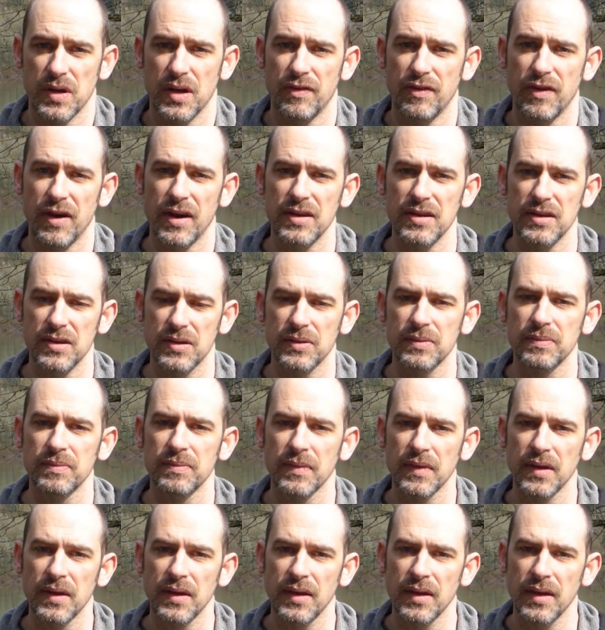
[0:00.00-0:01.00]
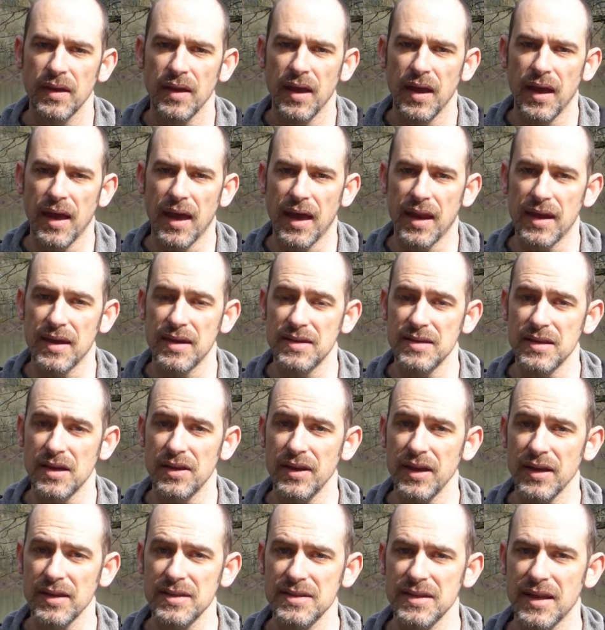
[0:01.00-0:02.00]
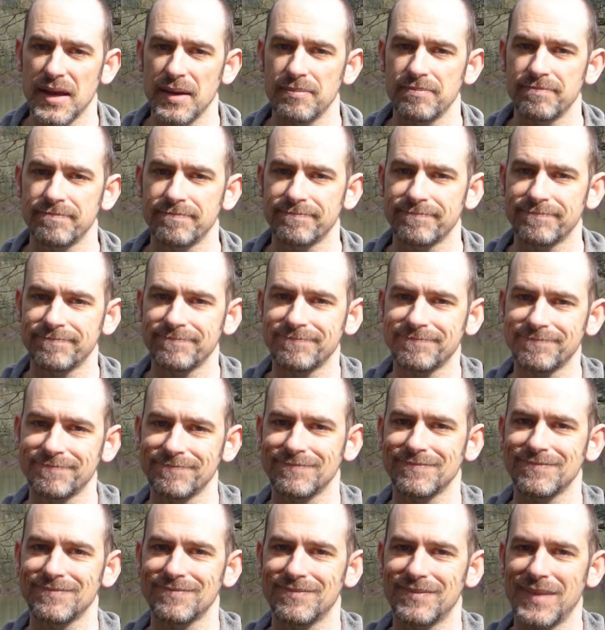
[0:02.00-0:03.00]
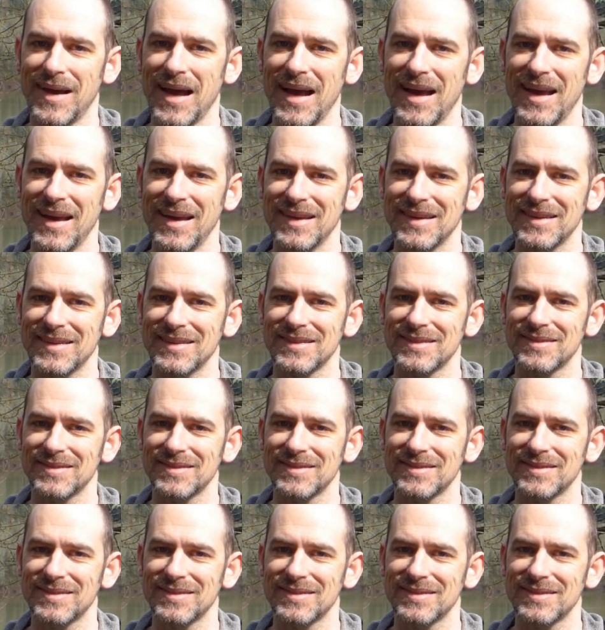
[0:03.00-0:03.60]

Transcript: whenever I do. And until next time, bye!